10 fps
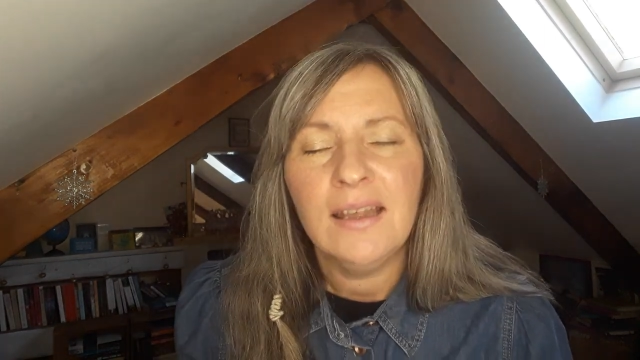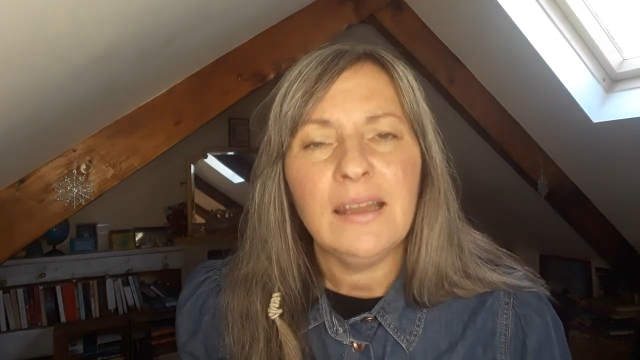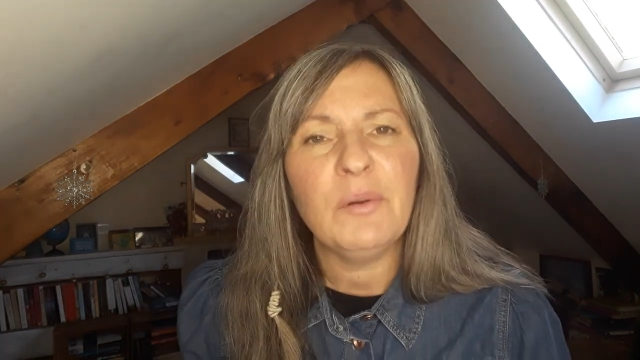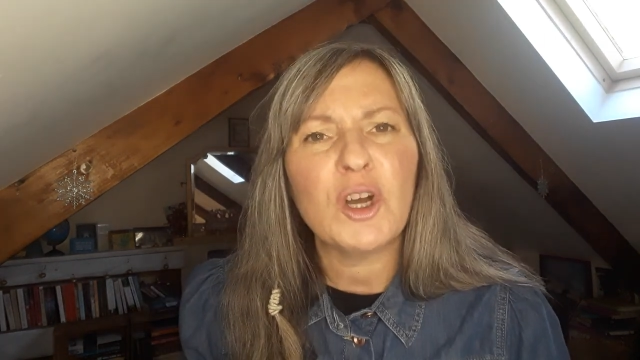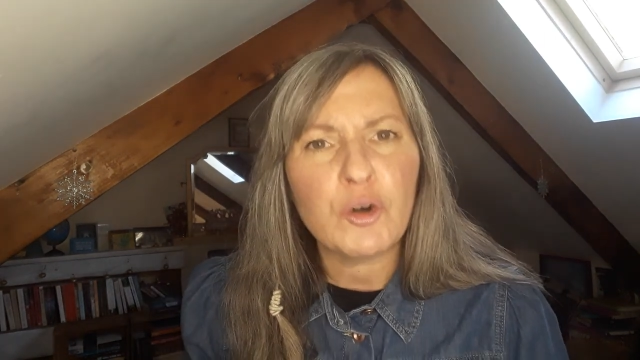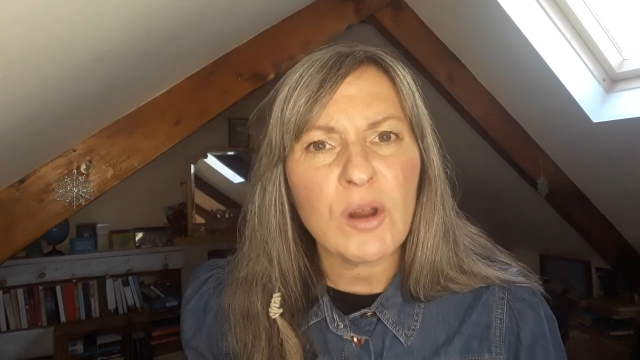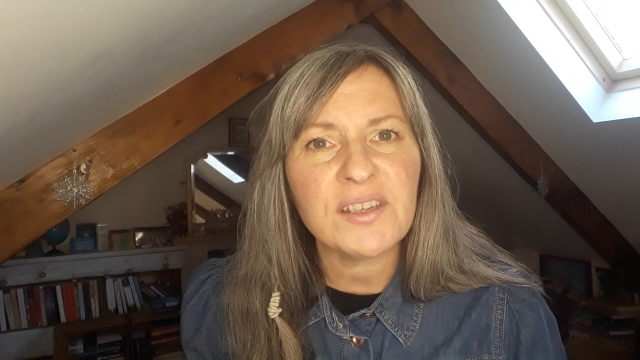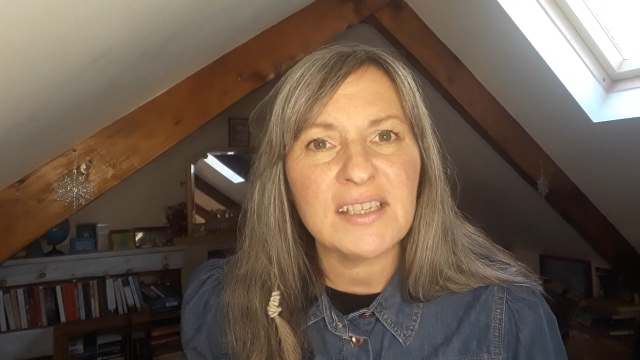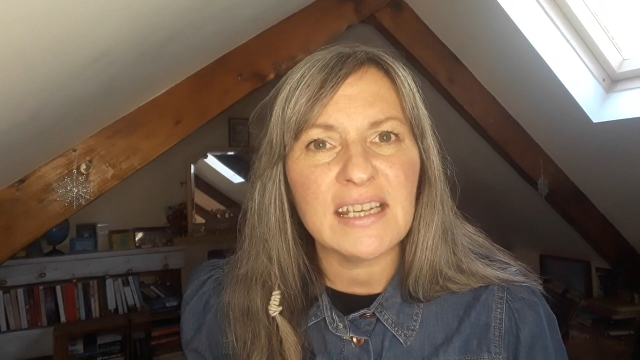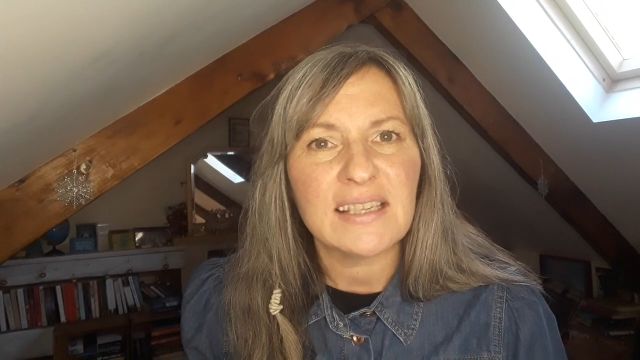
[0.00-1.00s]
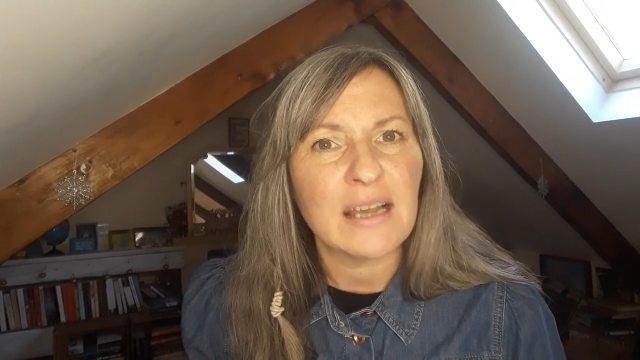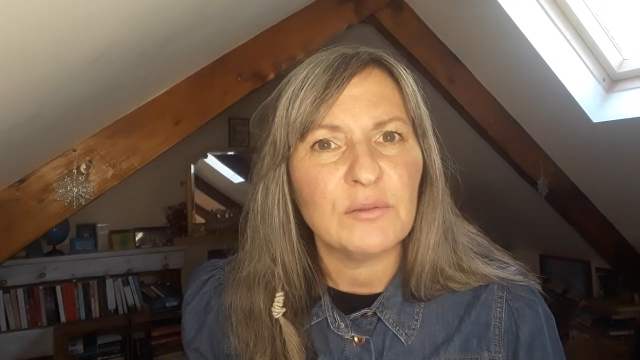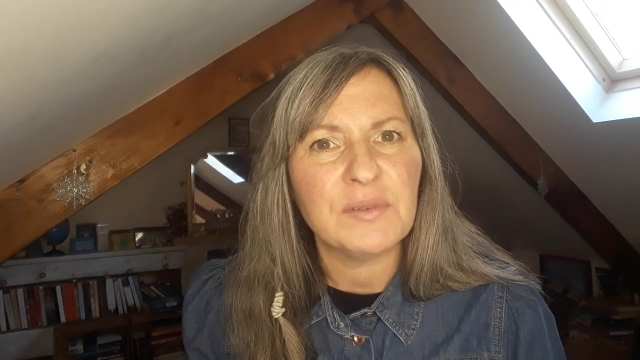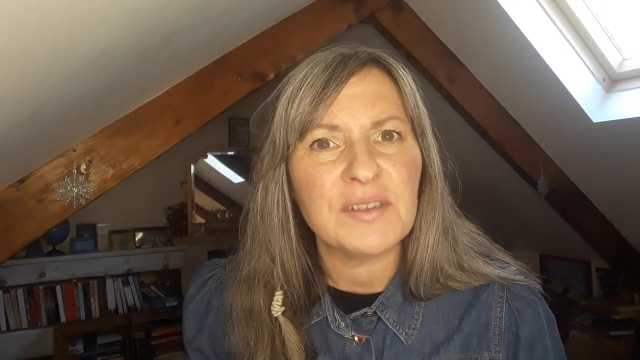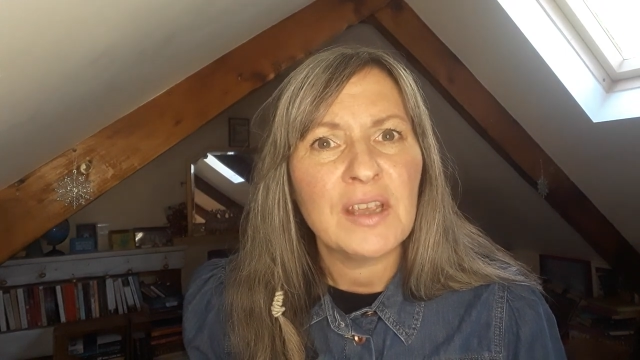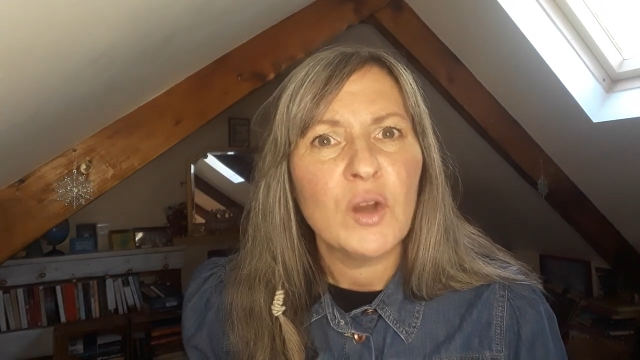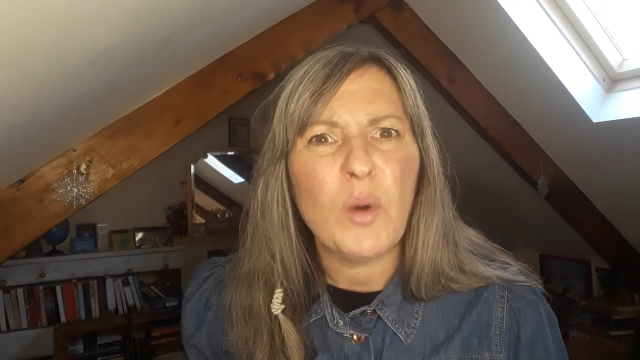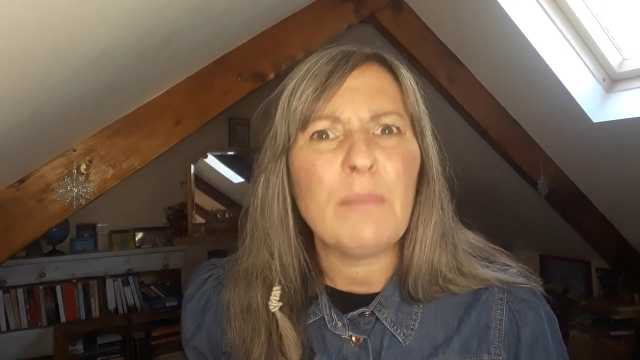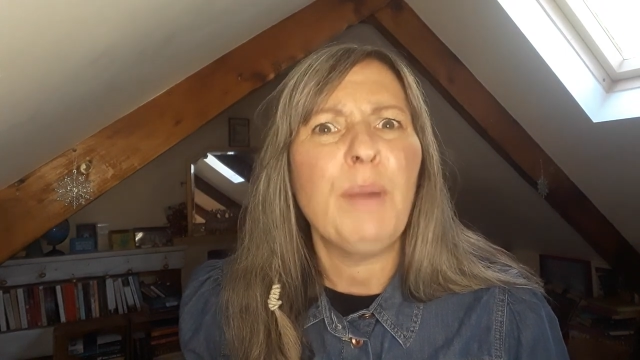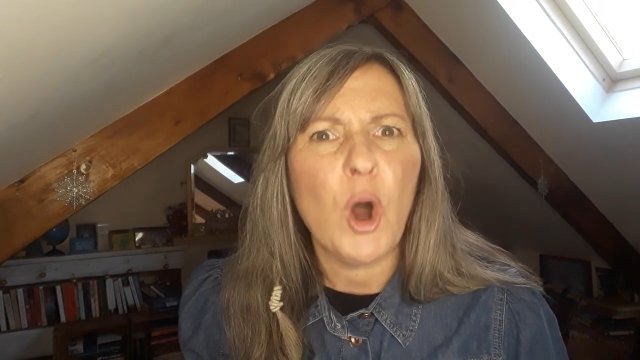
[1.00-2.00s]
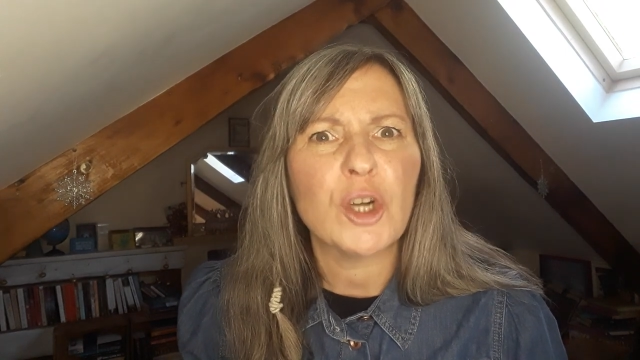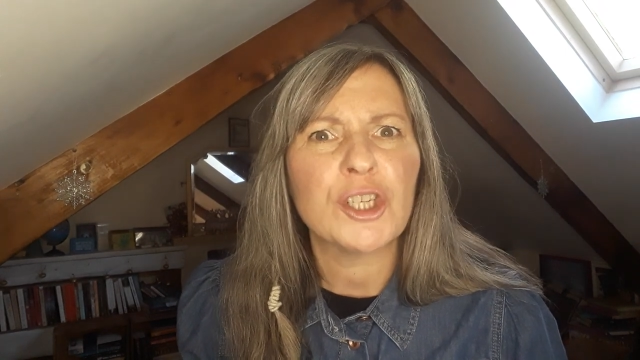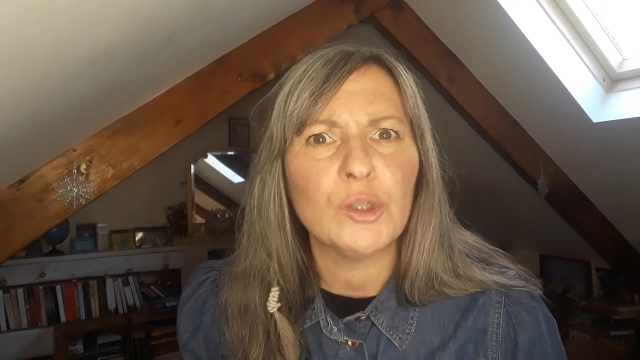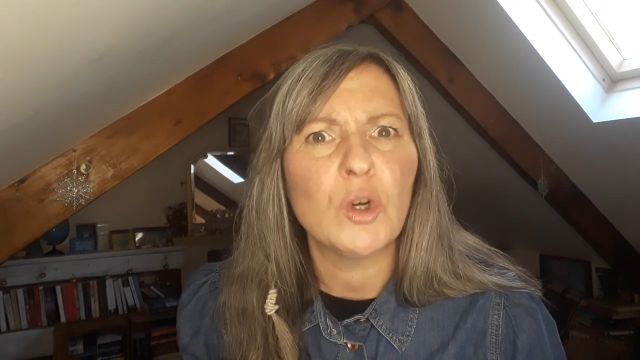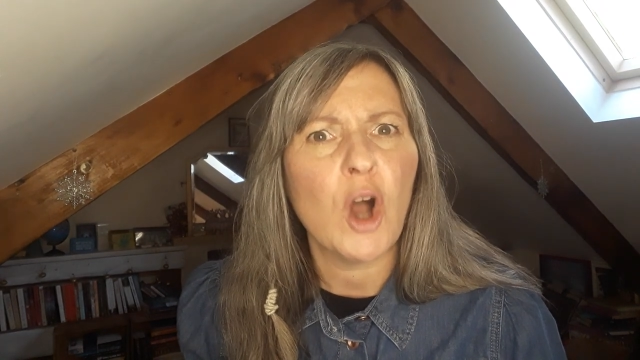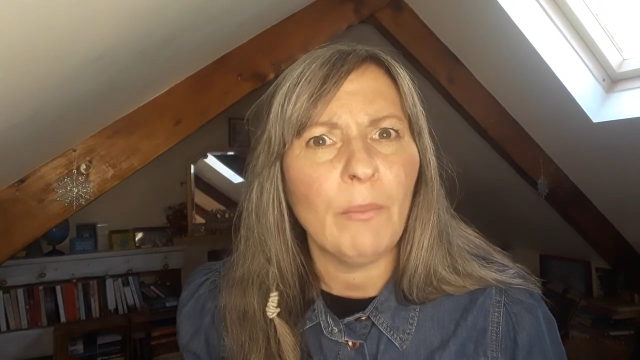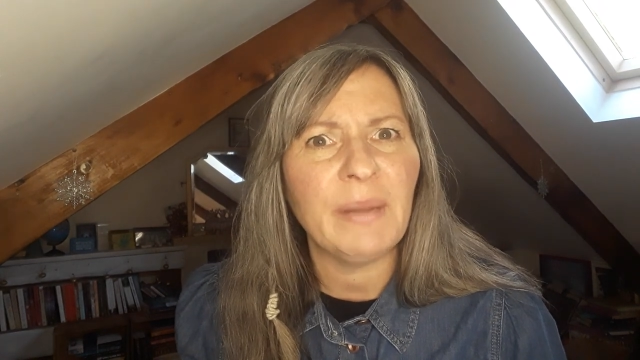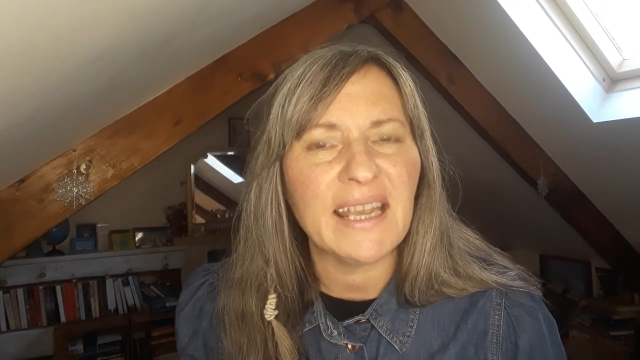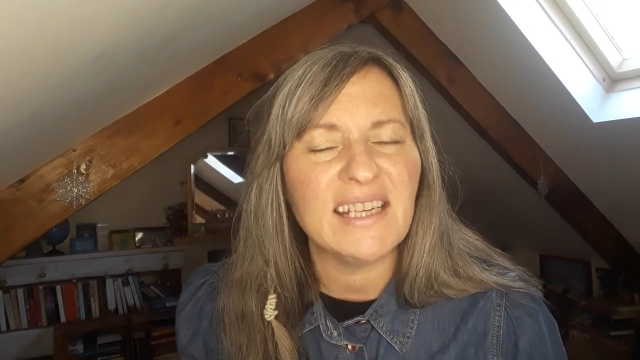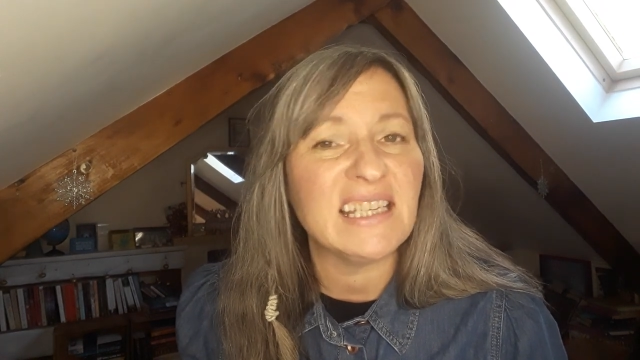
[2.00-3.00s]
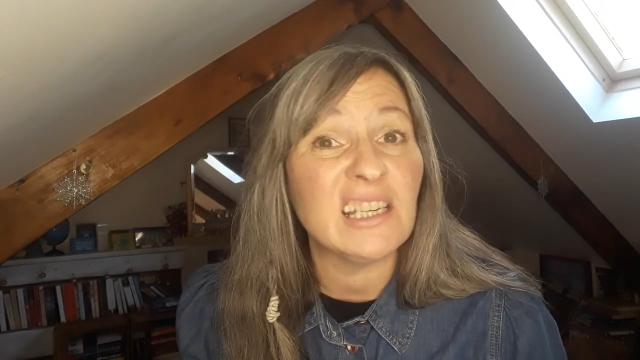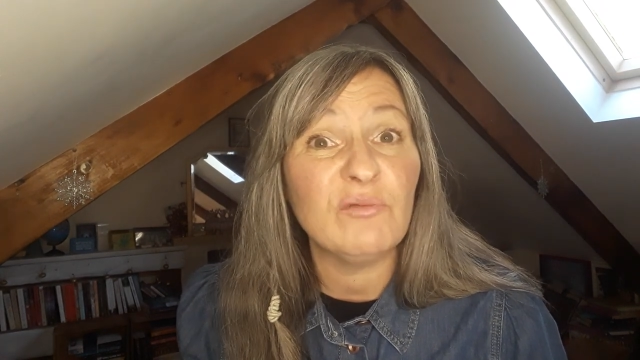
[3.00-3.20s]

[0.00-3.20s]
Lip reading: Now, acrostic sounds quite posh or complicated,